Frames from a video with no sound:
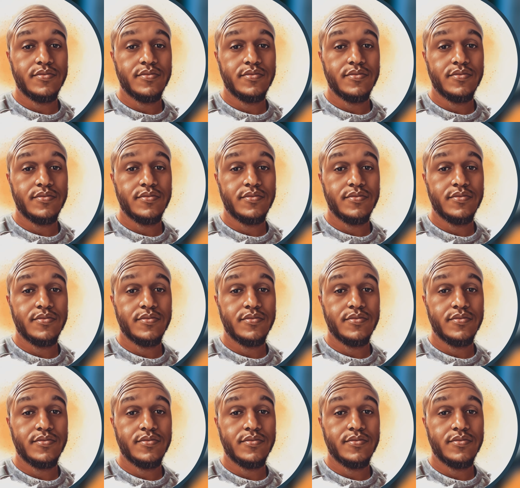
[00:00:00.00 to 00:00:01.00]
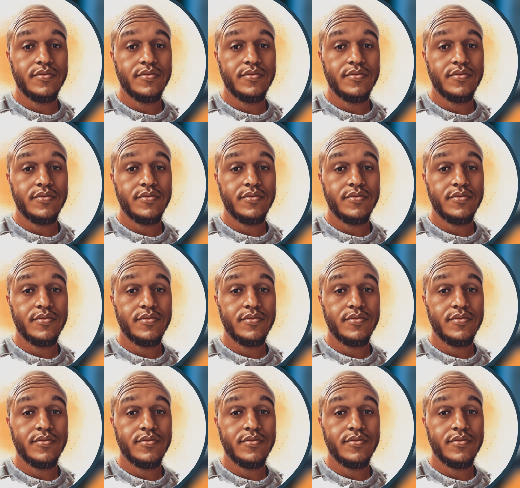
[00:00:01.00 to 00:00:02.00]

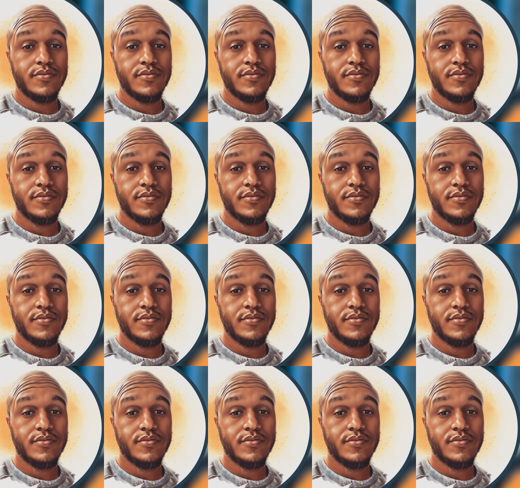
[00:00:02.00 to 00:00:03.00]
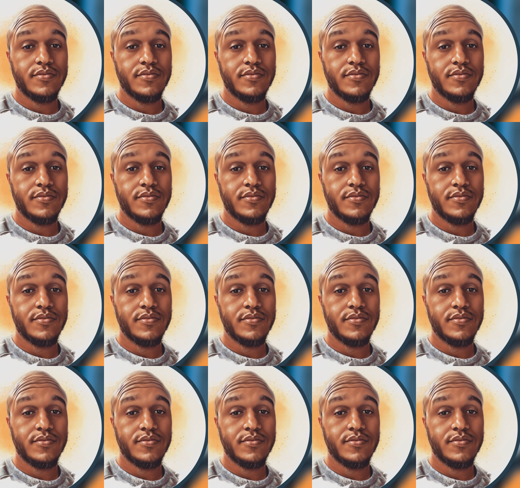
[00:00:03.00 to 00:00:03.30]
This is a still picture; no speech is visible.